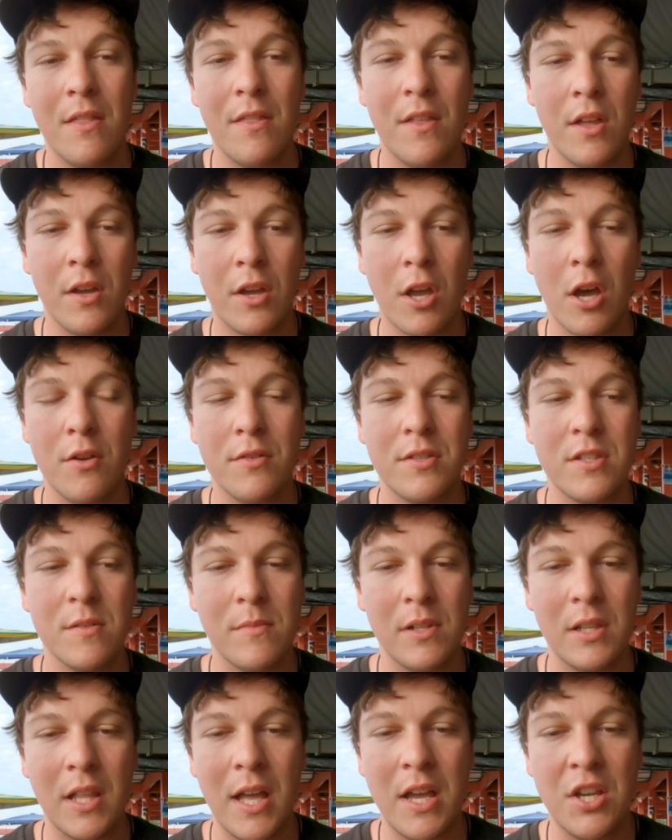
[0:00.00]
the coast of
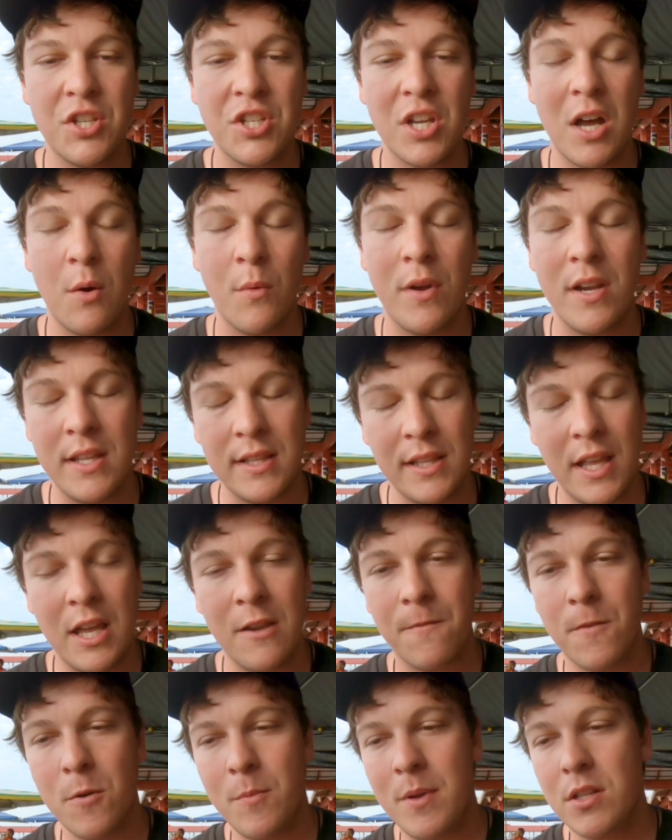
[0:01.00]
Malaysia, went
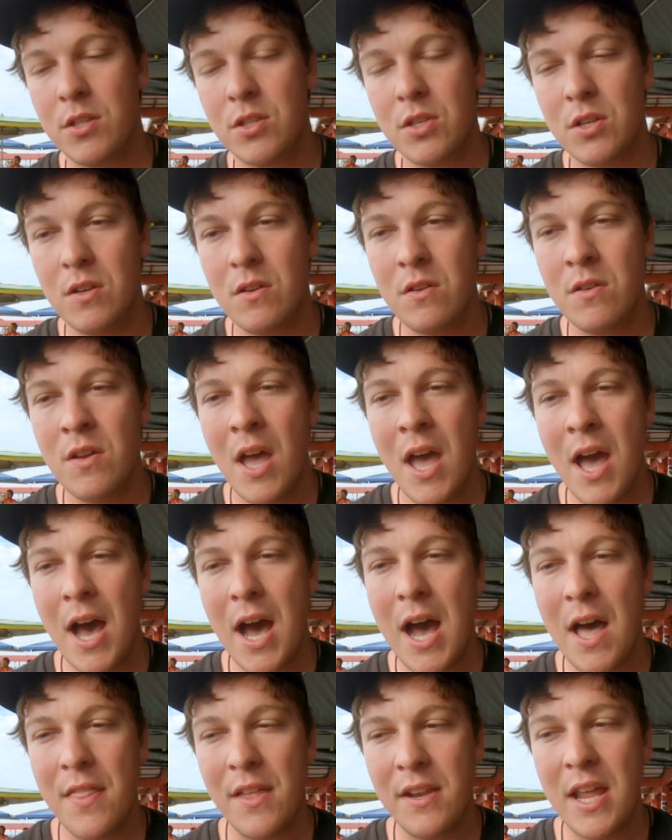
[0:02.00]
inland for a bit too.
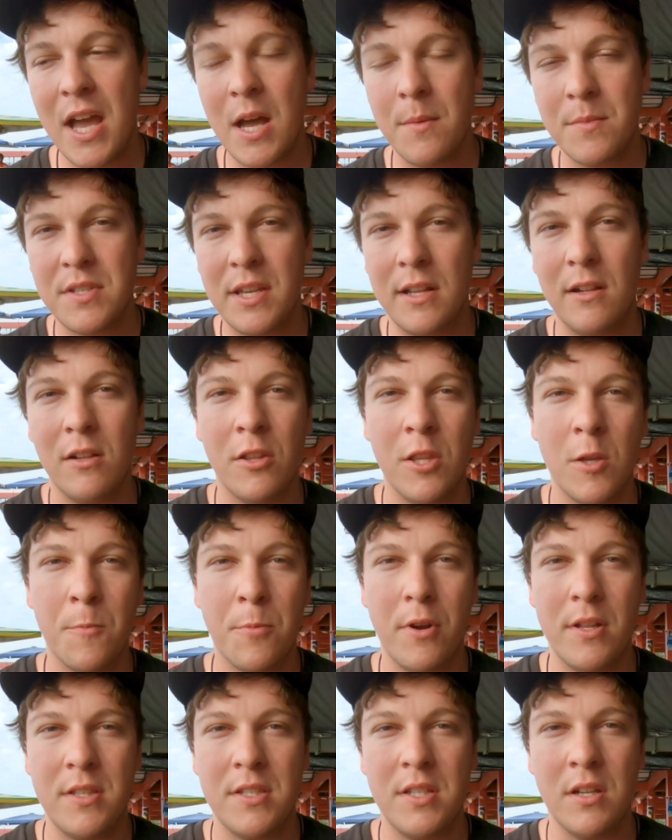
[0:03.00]
Then now I'm settled on the
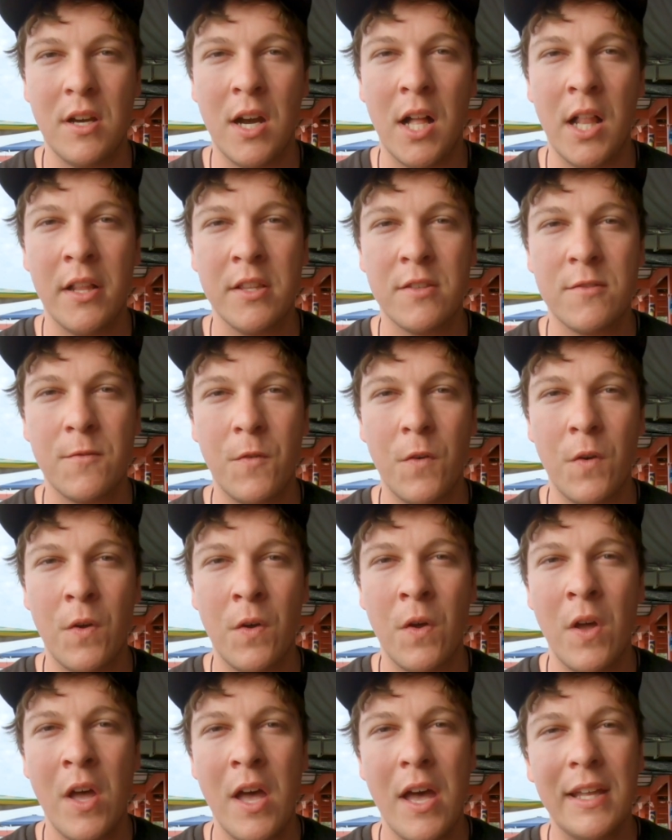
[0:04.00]
Perhentian Islands
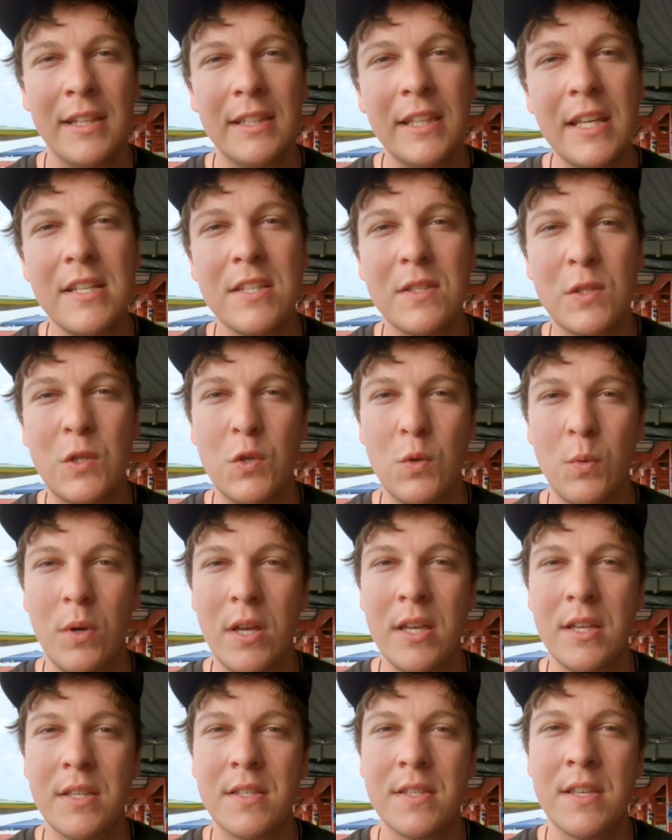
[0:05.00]
for at least 2
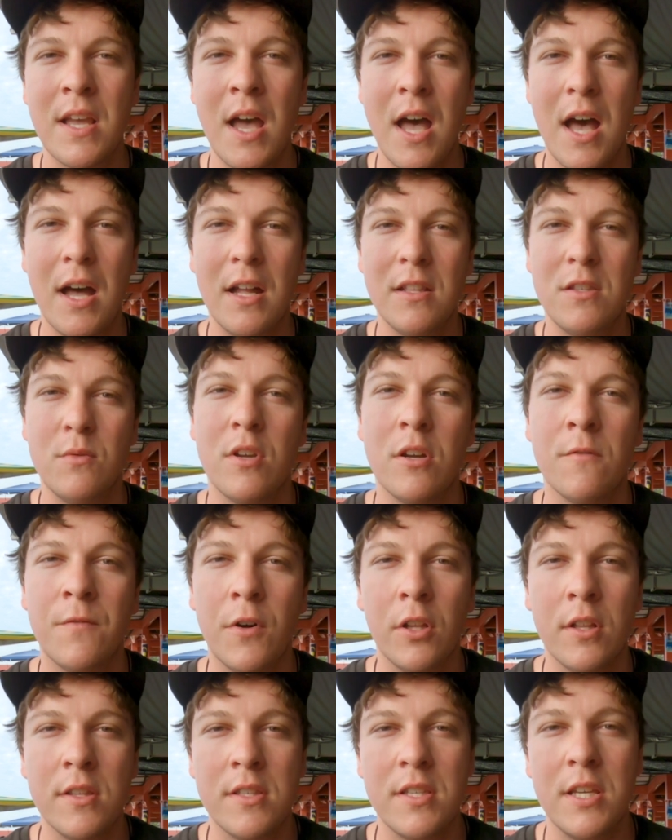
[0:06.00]
weeks doing a
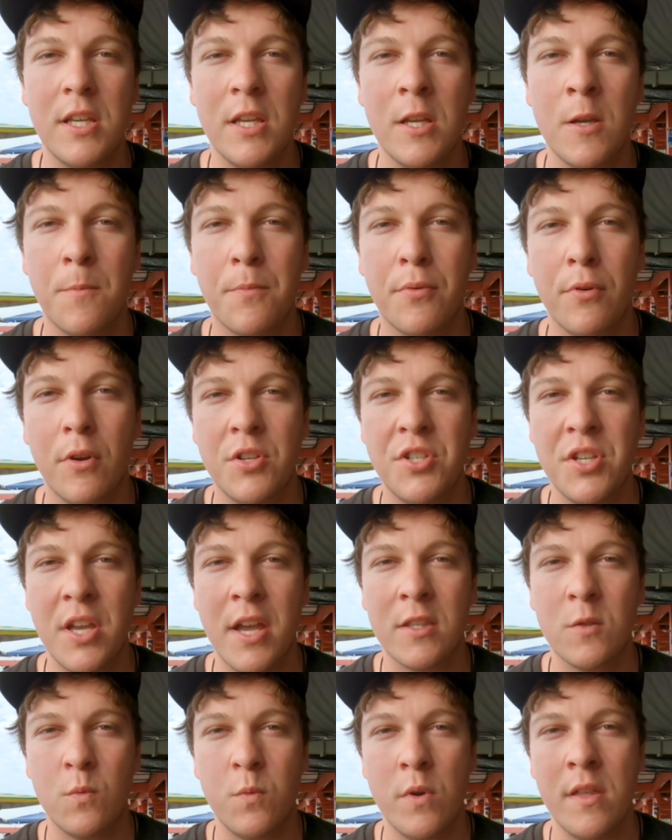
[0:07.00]
volunteer
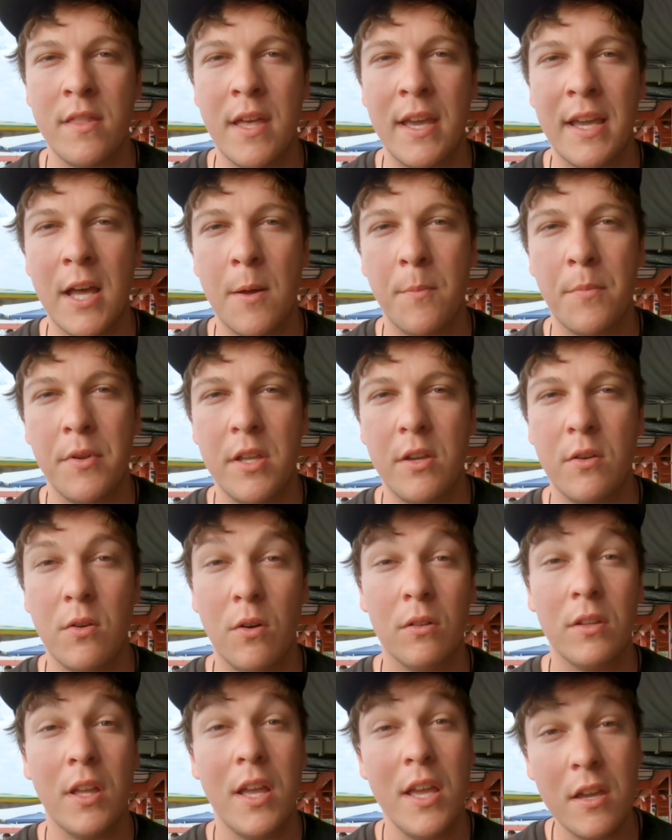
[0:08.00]
project with a company
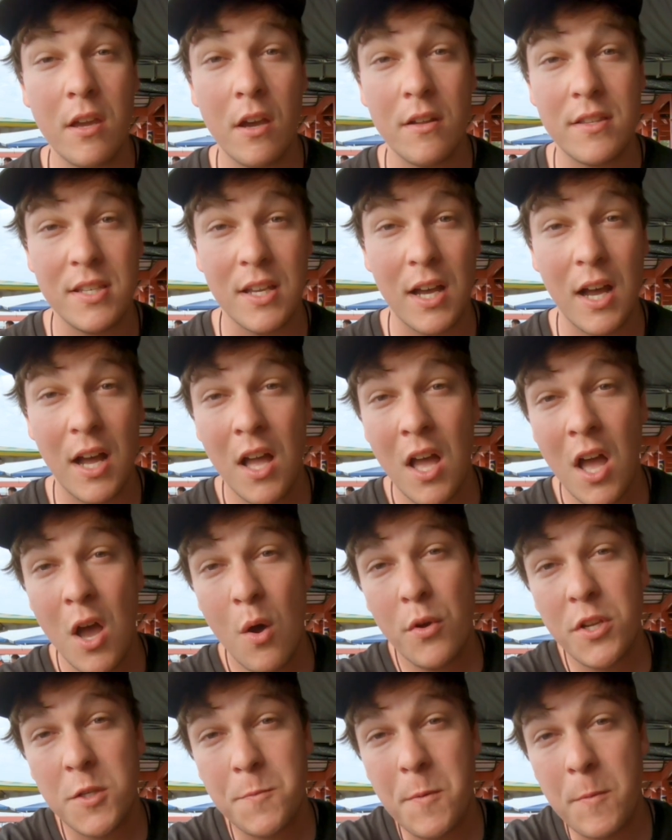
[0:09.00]
called Ecoteer,
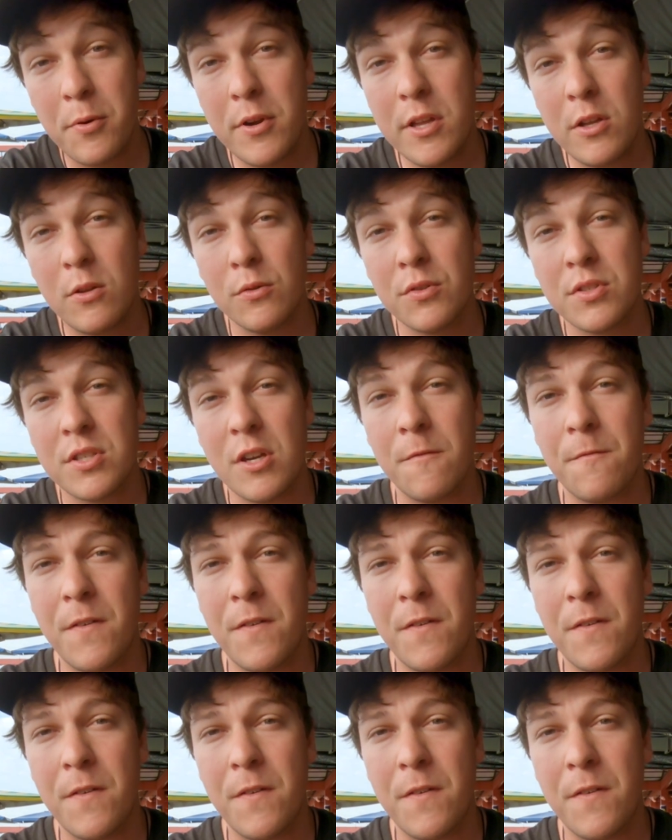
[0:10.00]
which has been pretty cool so